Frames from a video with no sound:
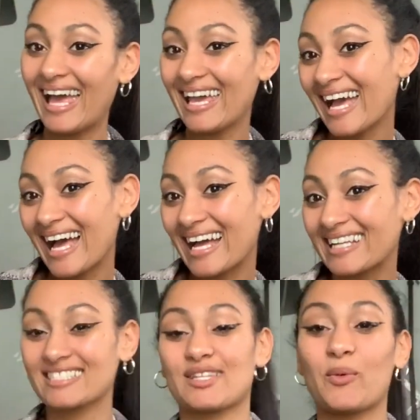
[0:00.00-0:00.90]
Hey
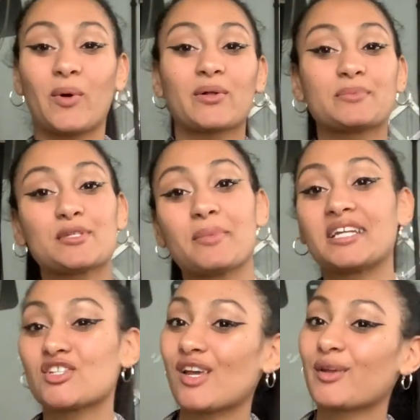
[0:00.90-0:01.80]
guys, welcome to my
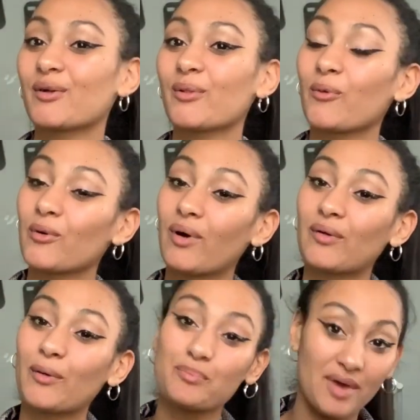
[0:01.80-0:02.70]
channel or
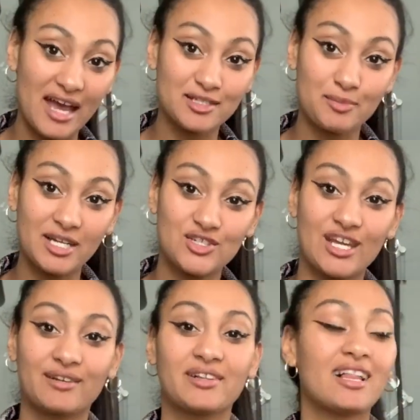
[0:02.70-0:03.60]
welcome back to my
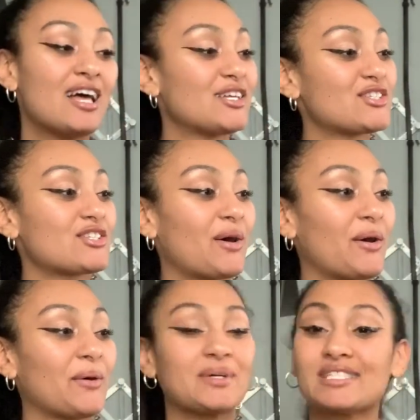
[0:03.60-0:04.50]
channel.
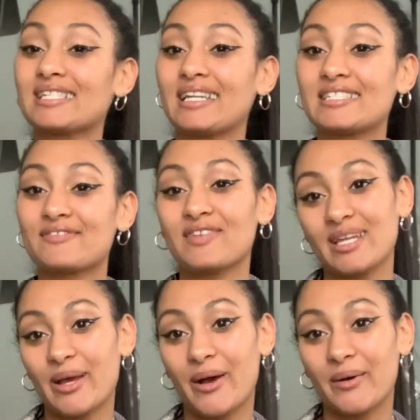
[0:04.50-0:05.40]
So today's
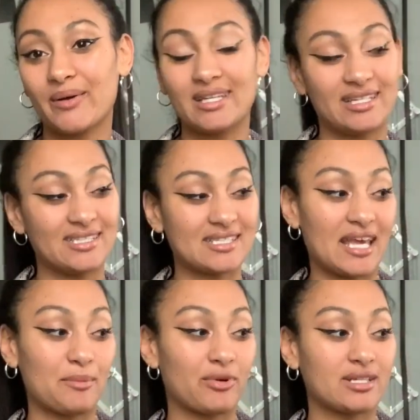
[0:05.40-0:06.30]
video is
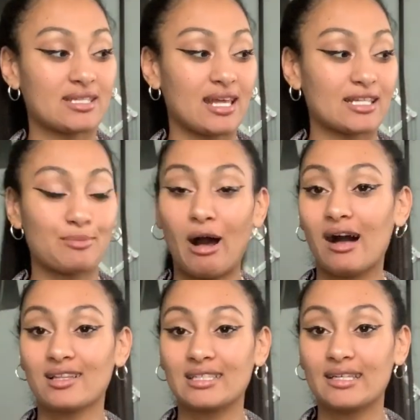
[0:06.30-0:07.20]
a Princess
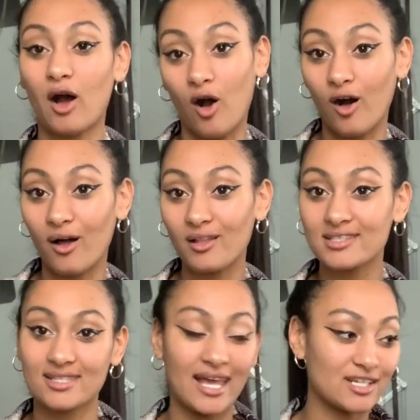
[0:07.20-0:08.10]
Polly haul
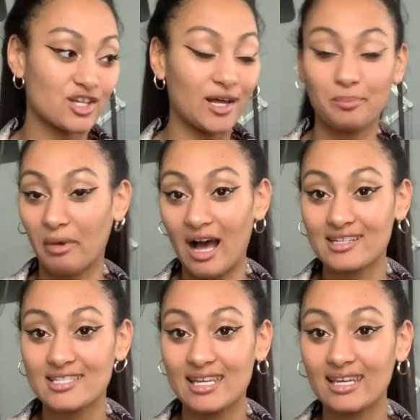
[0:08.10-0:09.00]
slash
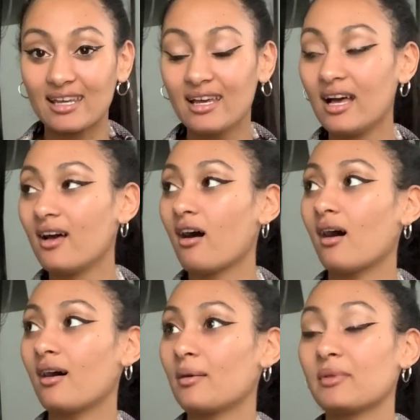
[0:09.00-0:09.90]
unboxing.
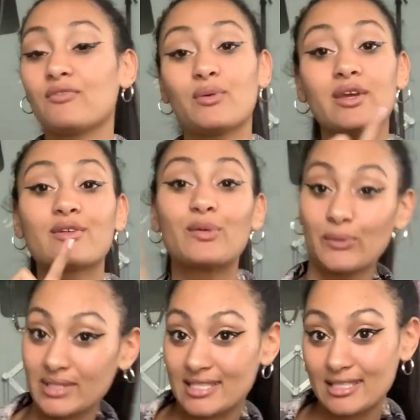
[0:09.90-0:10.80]
Um, if you hear
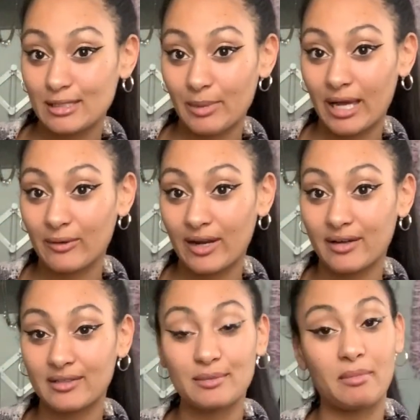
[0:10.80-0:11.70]
noises in the
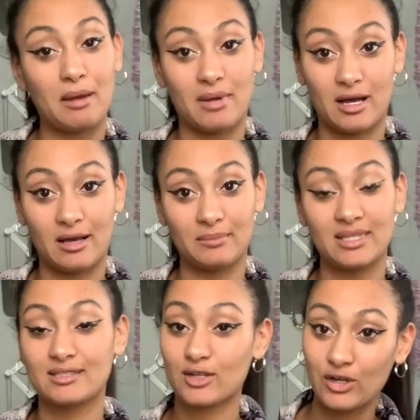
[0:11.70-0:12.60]
background, my mom
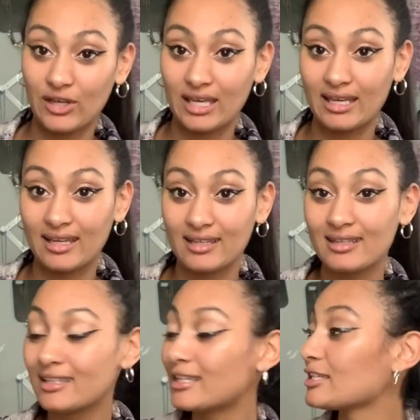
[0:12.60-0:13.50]
is cooking,
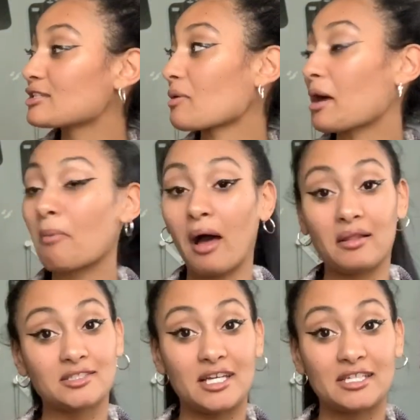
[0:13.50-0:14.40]
so I
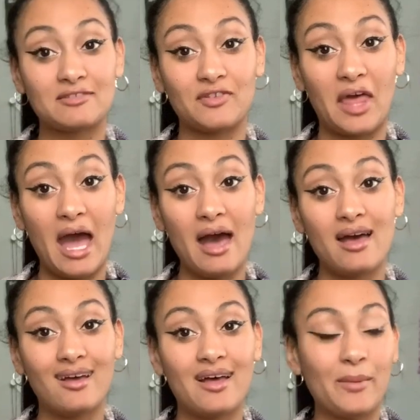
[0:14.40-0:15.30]
apologize for that.
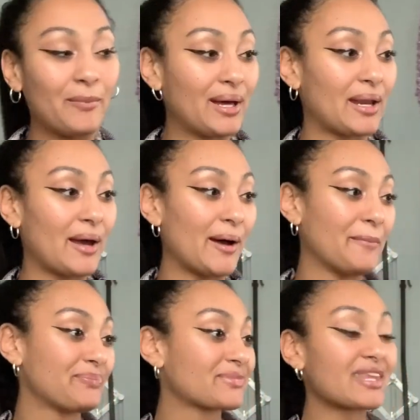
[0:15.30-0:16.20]
But
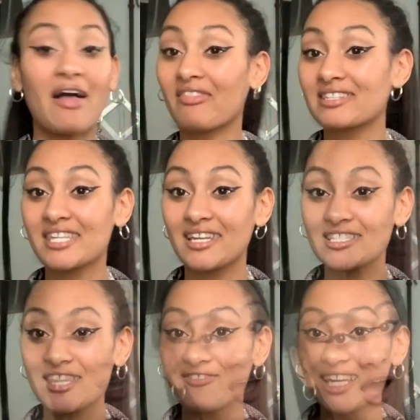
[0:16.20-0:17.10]
um, let's get
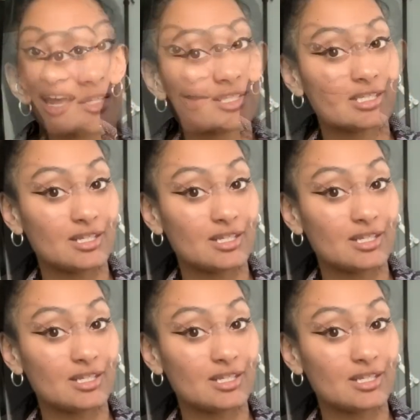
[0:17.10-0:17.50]
into the video.